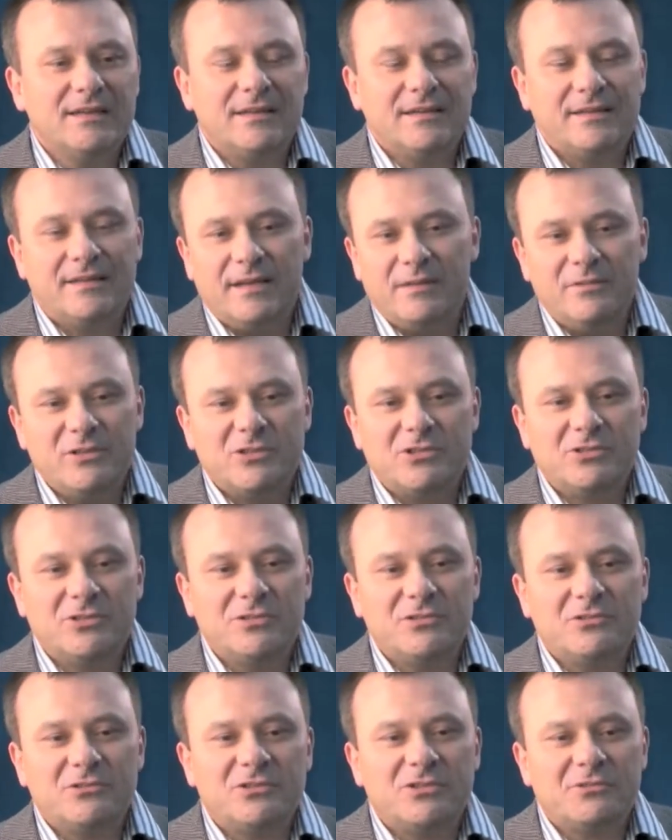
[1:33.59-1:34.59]
damage the
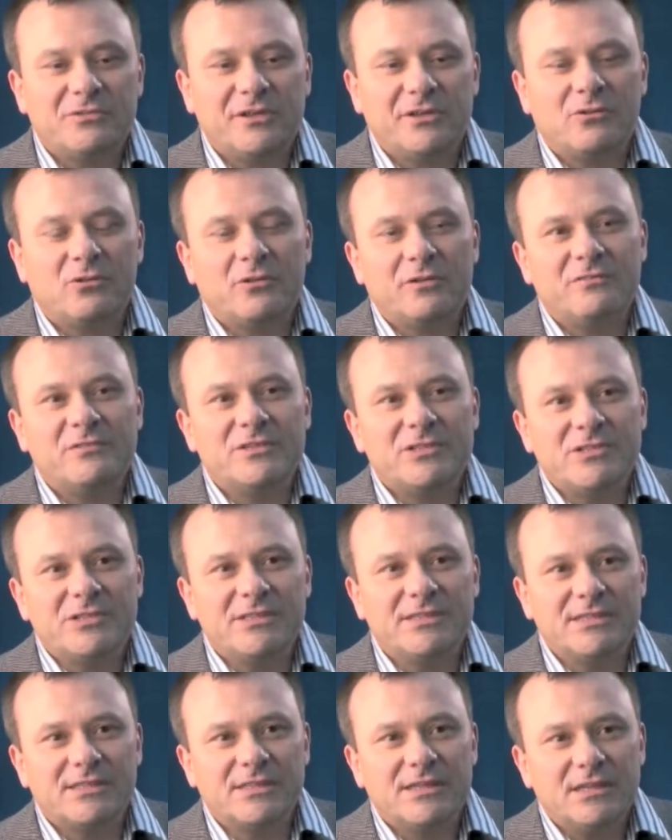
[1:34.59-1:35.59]
ureteric
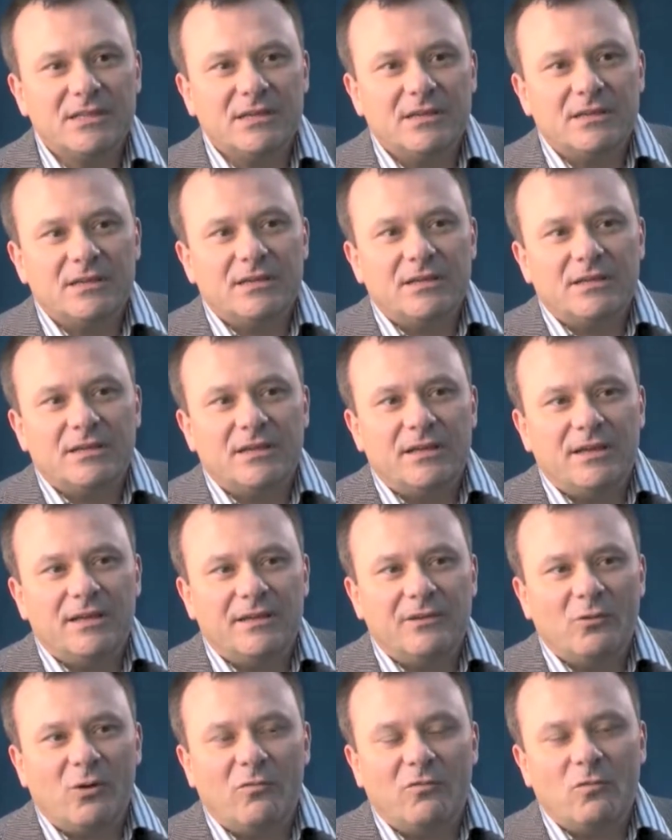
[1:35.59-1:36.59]
orifices.
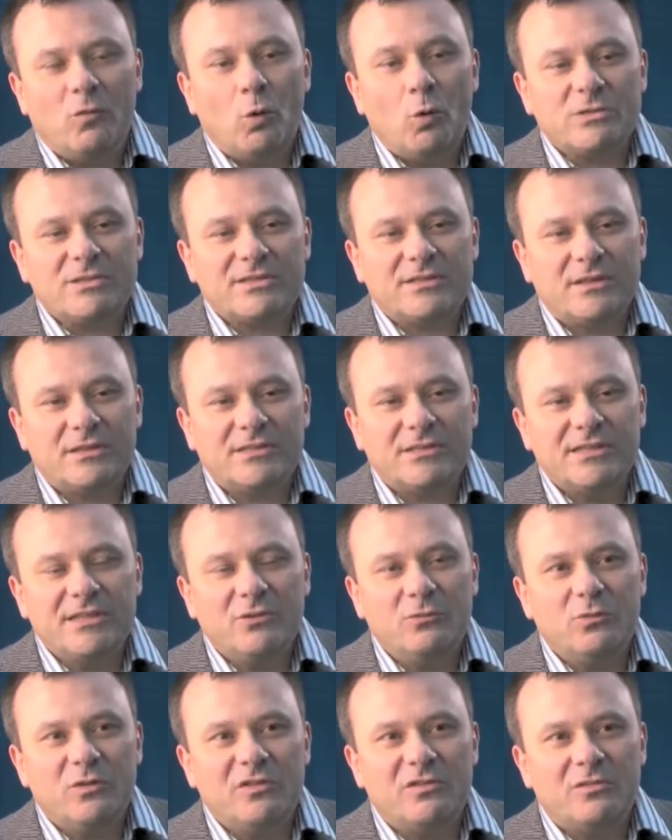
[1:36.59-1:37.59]
And of course,
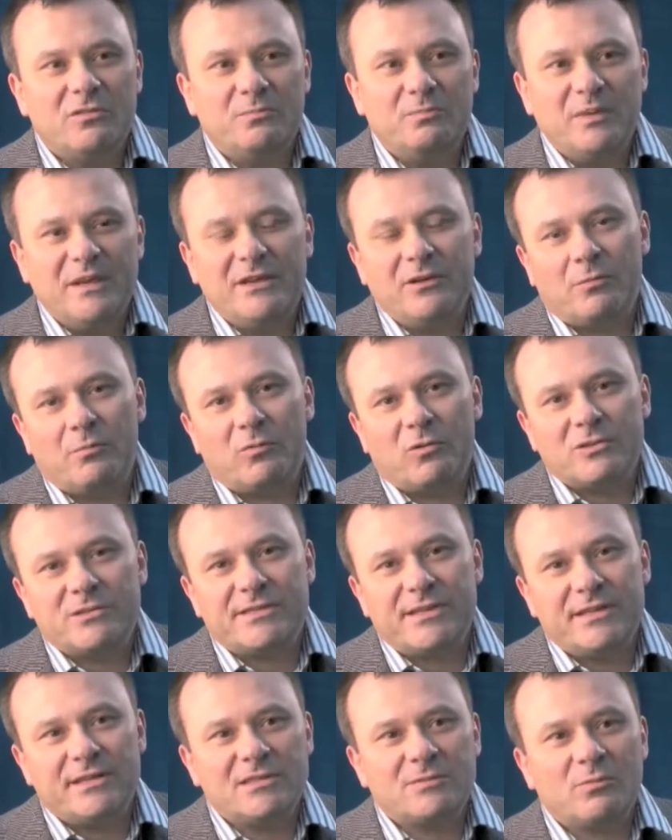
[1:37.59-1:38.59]
starting with bigger
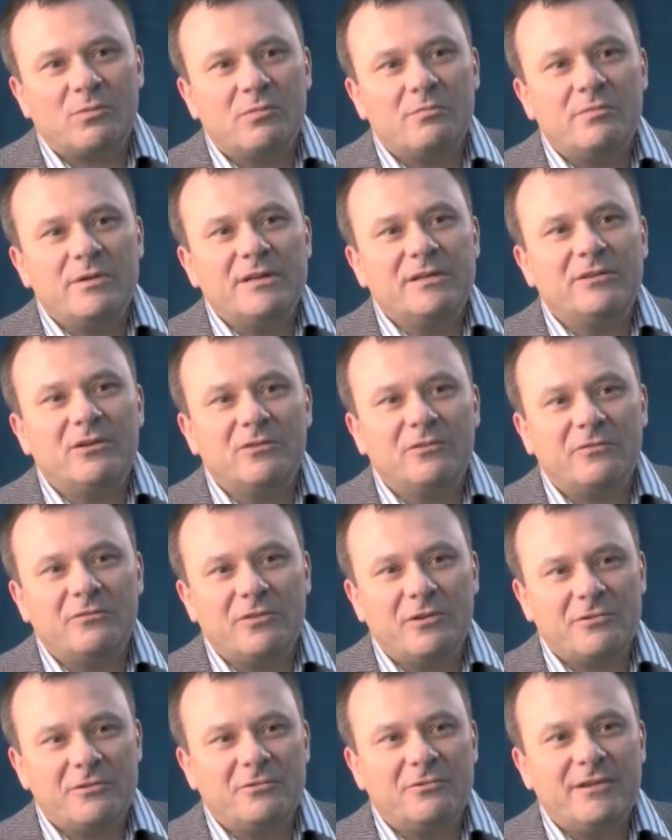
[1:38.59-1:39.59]
prostate is probably not a
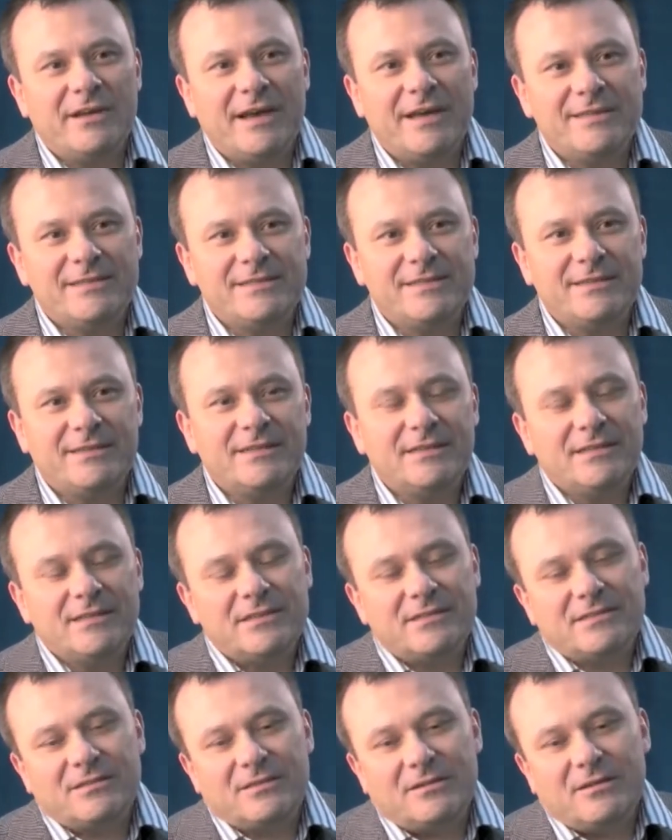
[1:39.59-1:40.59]
very good idea.
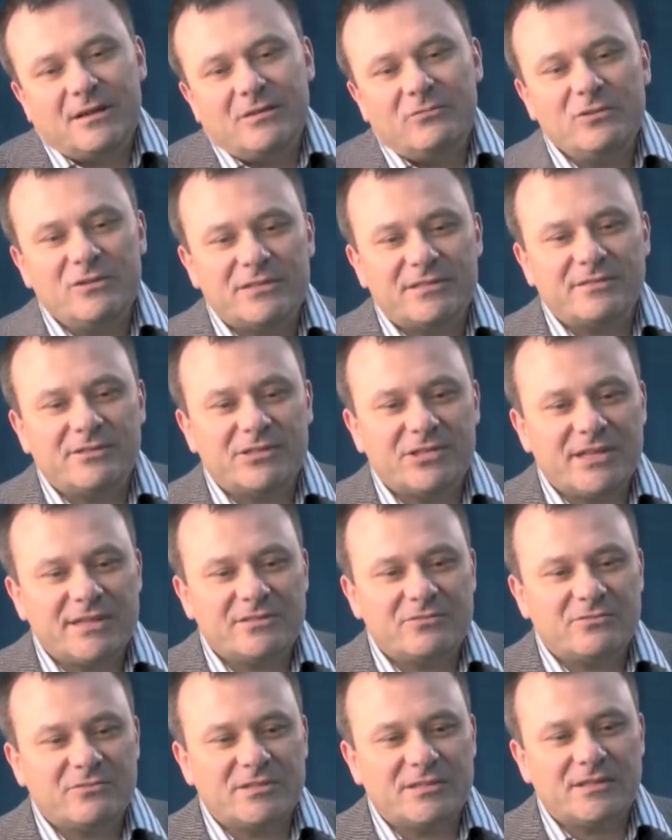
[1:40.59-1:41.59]
So I would
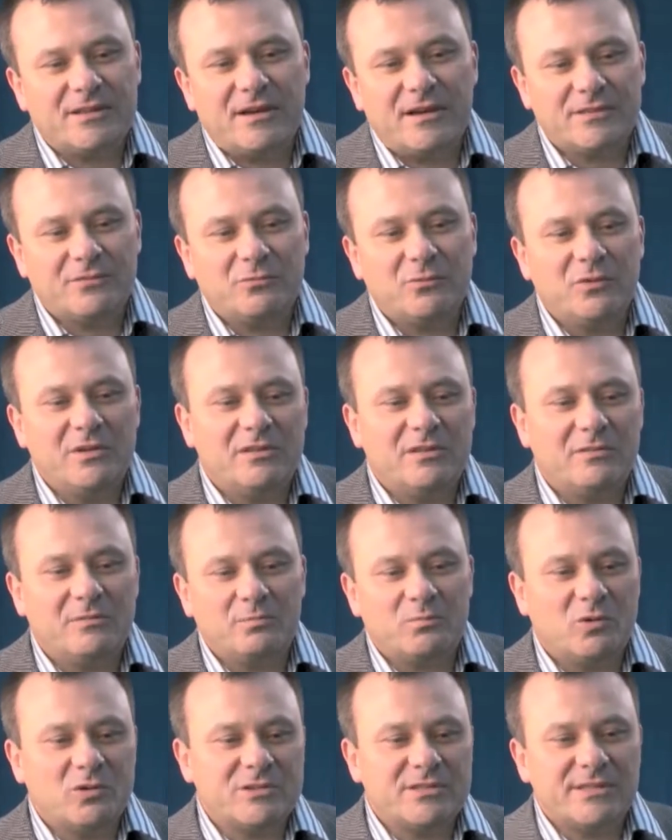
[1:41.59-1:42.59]
suggest to start with
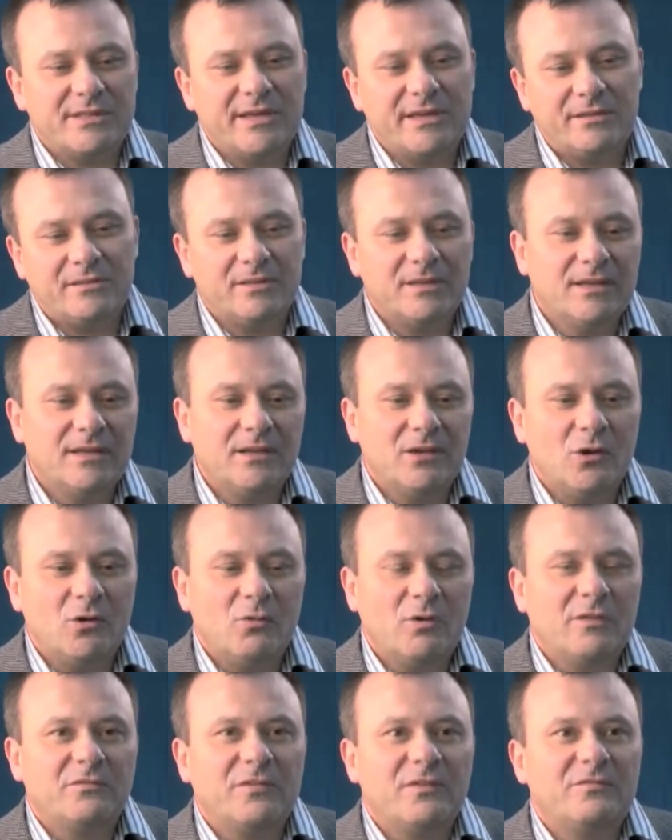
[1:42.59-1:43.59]
prostate
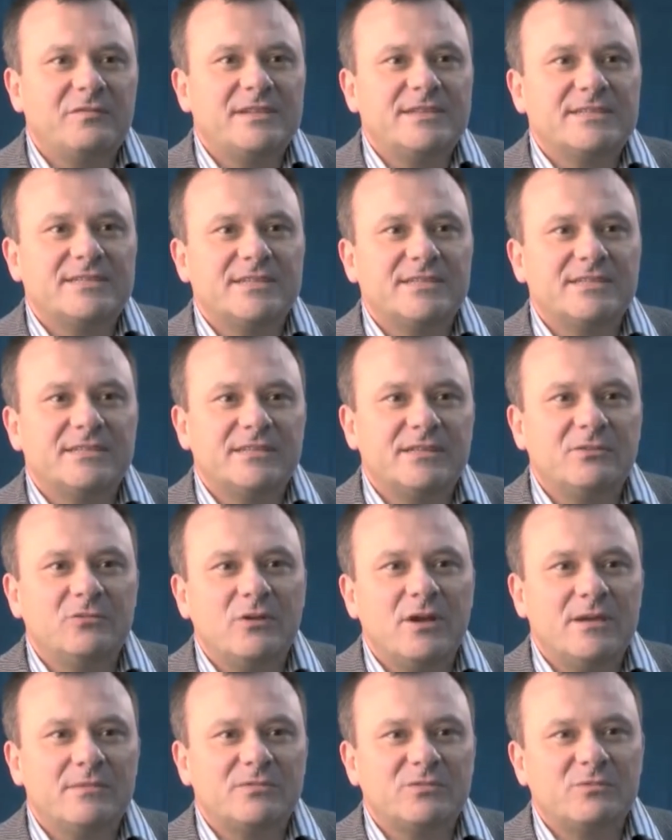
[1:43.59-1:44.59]
around 50-60
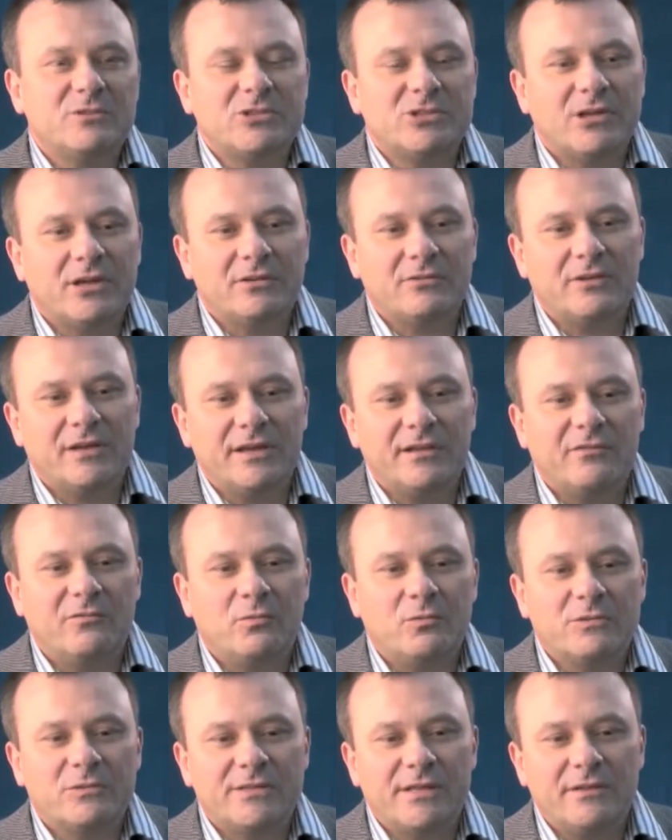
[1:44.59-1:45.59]
grams, which are the kind of
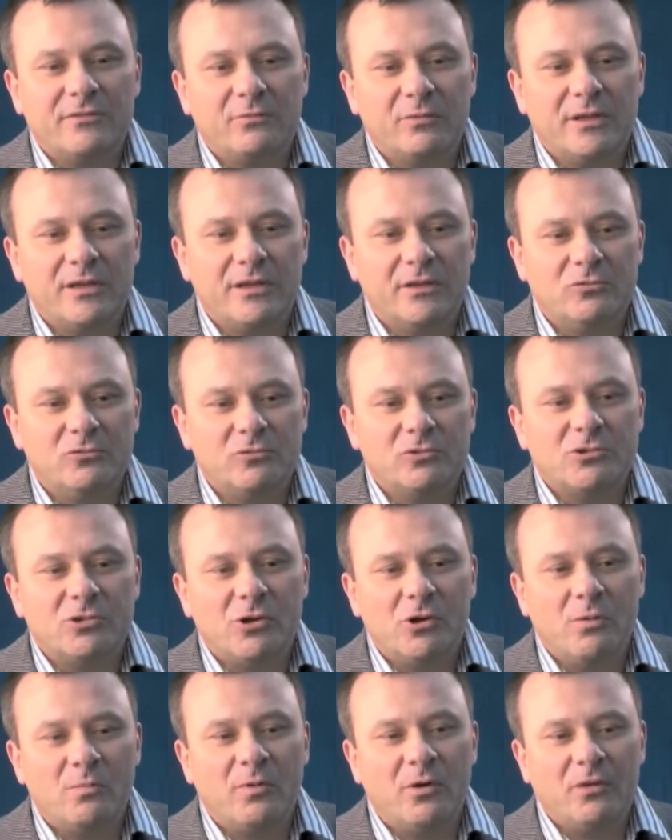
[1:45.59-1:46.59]
prostate we do
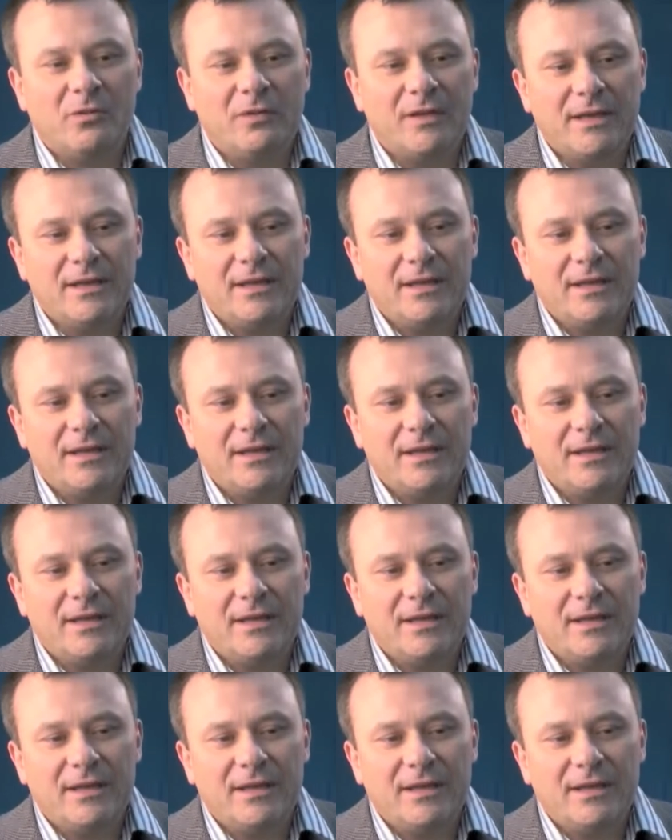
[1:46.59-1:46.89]
TURP on,